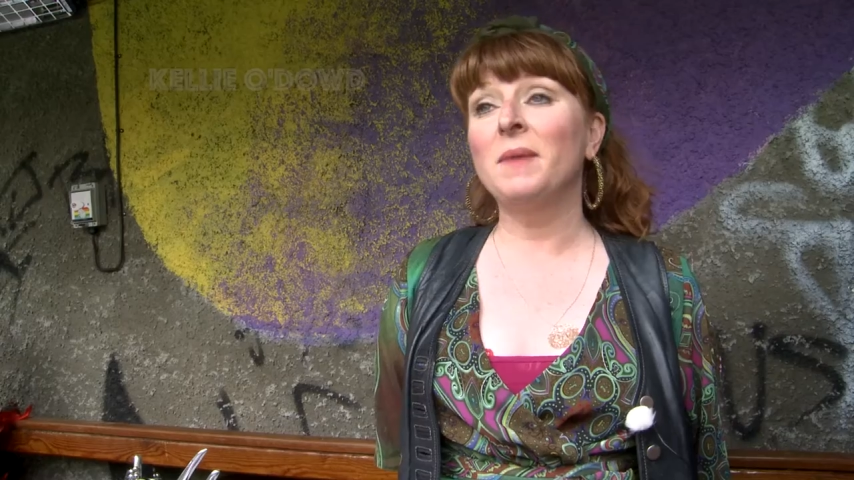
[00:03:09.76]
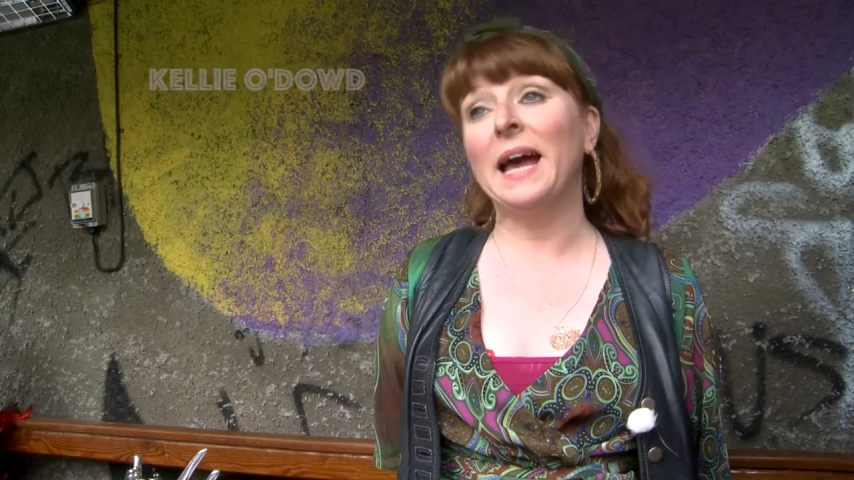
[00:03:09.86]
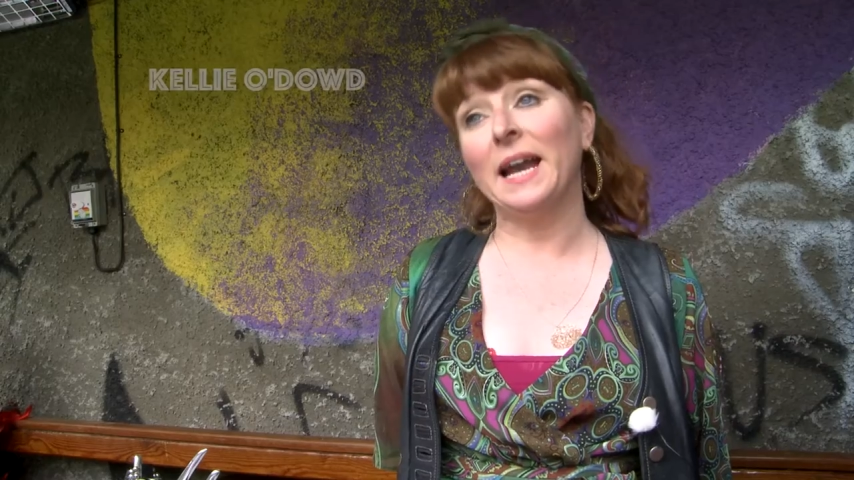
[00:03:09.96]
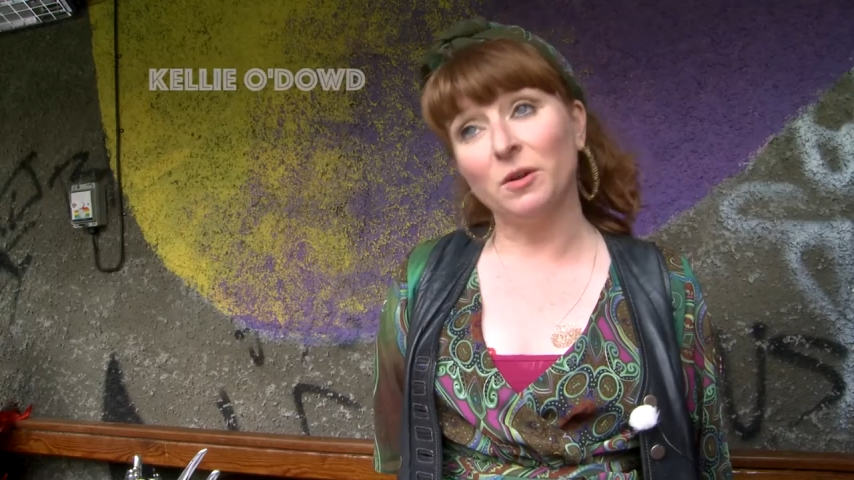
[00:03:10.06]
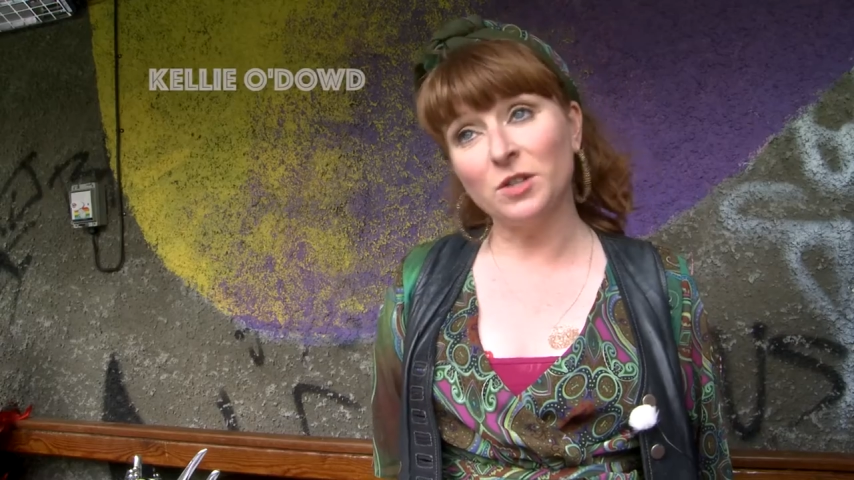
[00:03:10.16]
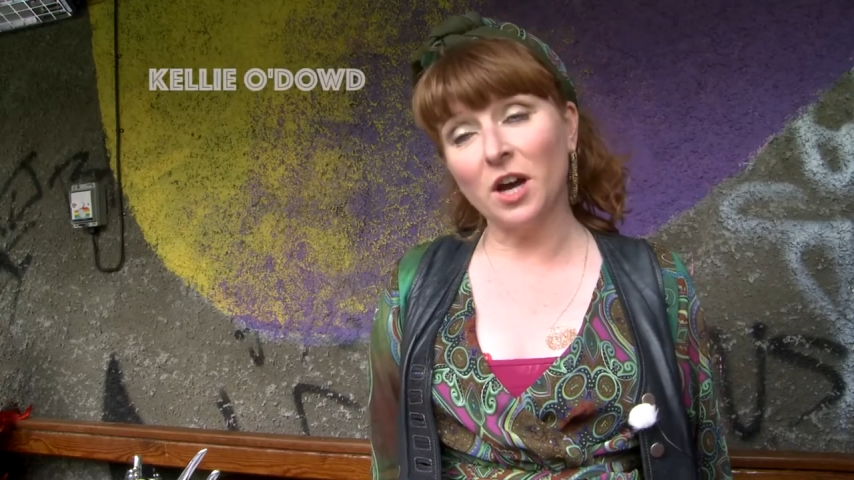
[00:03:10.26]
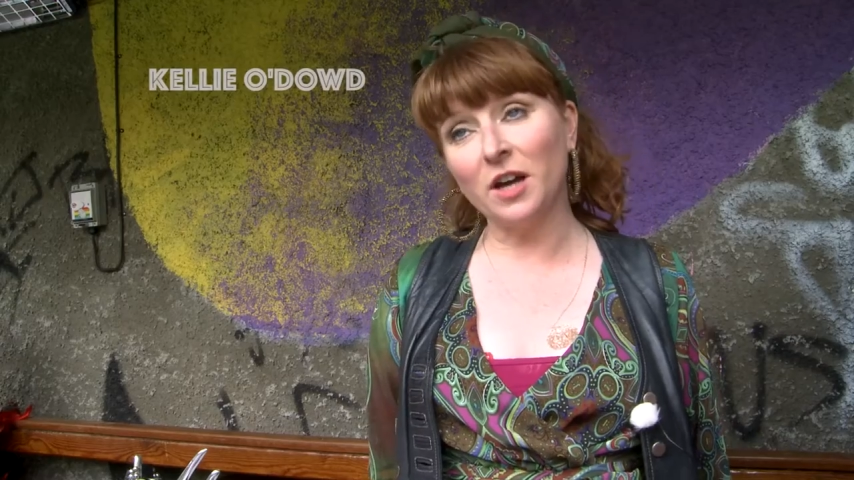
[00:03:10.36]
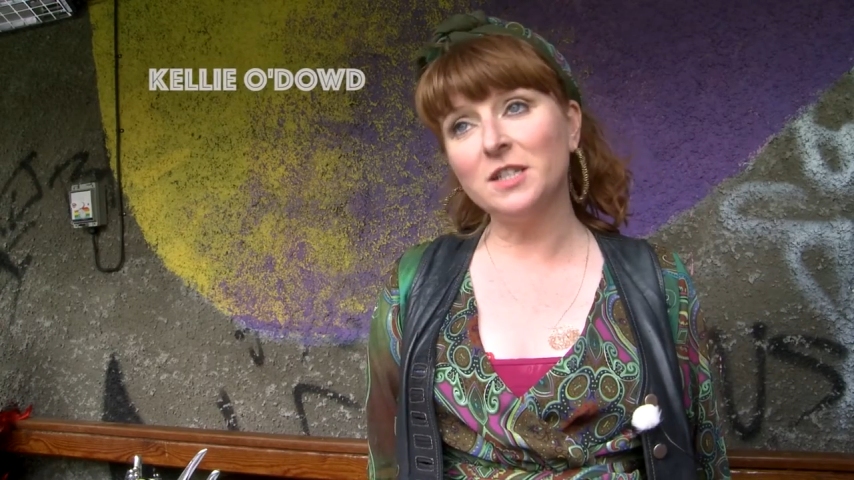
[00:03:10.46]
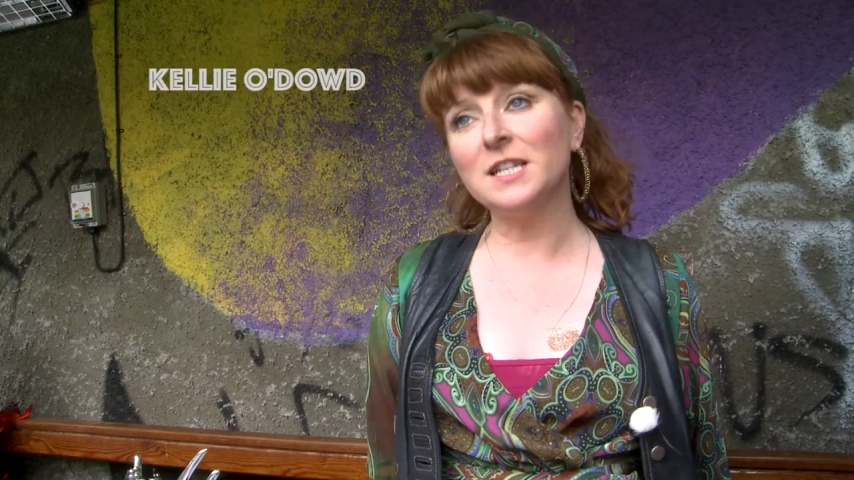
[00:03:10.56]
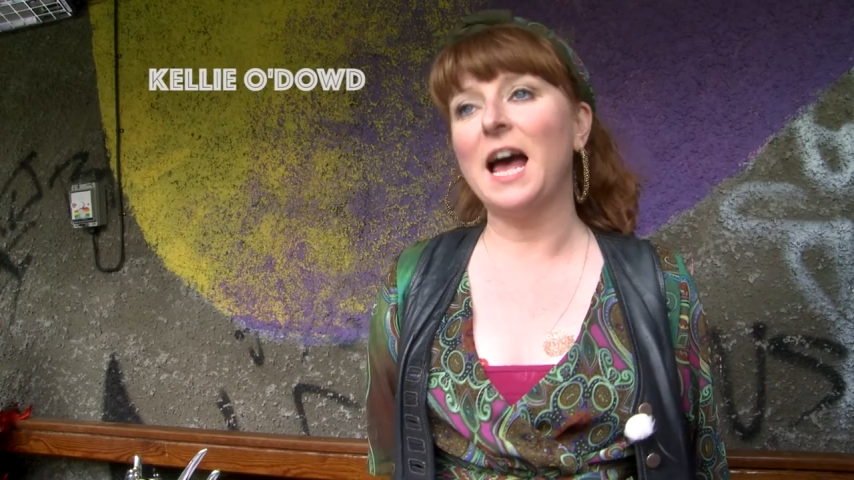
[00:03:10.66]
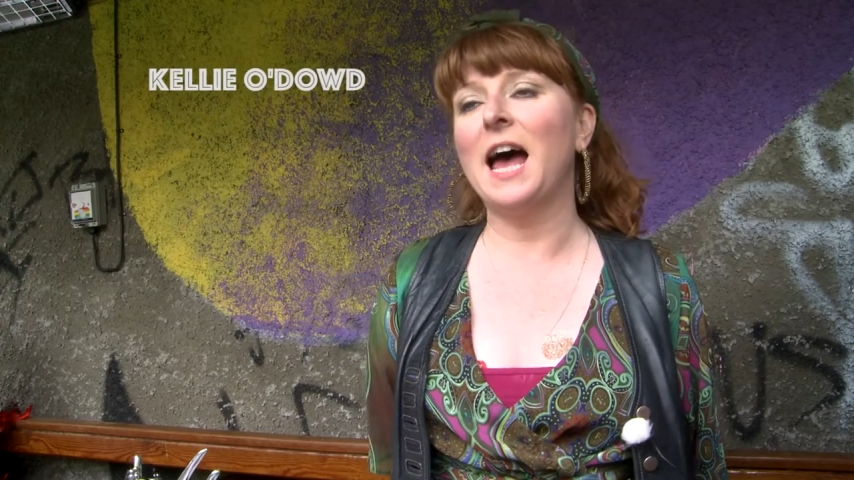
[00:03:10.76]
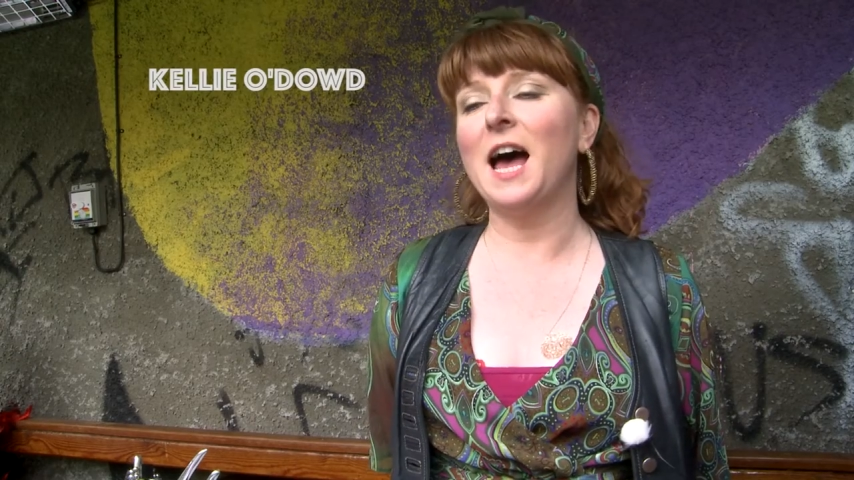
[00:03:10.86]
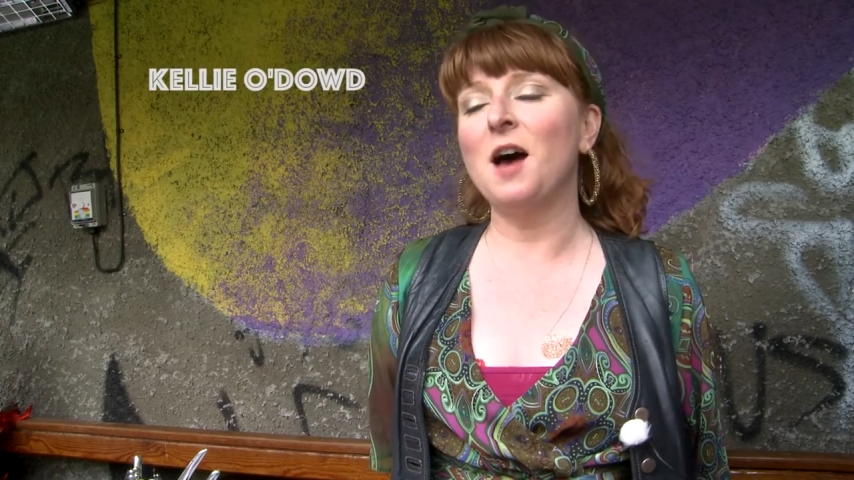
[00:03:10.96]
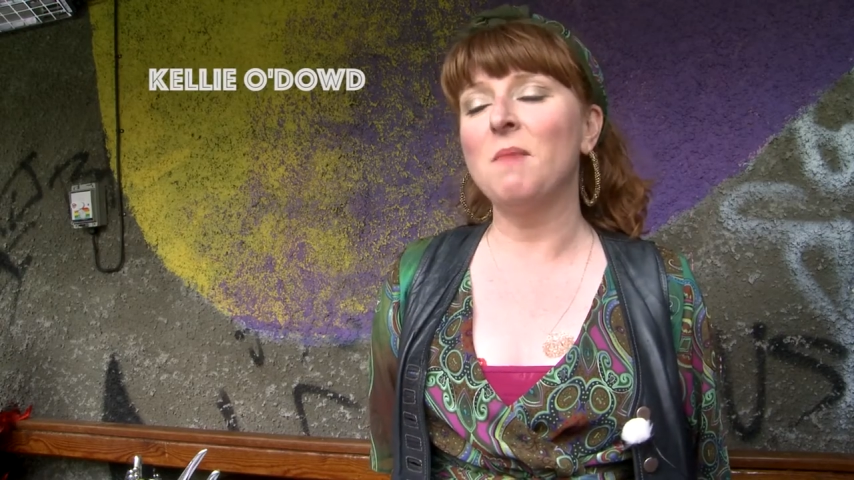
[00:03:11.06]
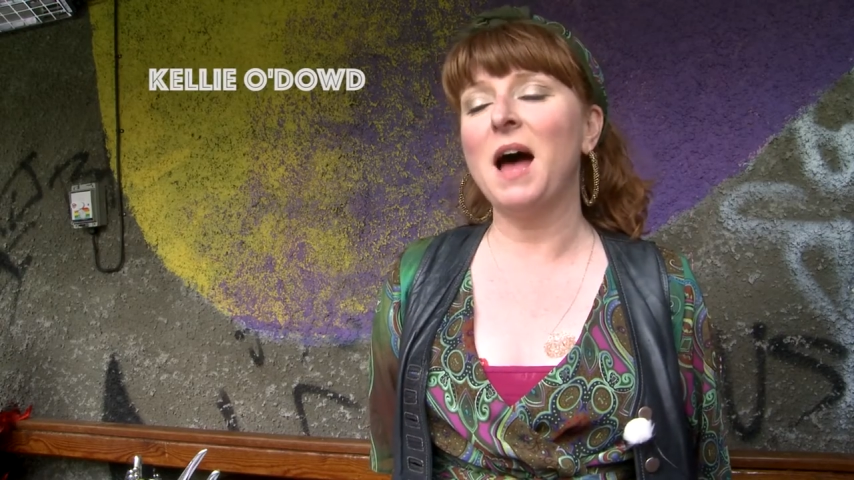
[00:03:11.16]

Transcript: Kelly O'Dowd um,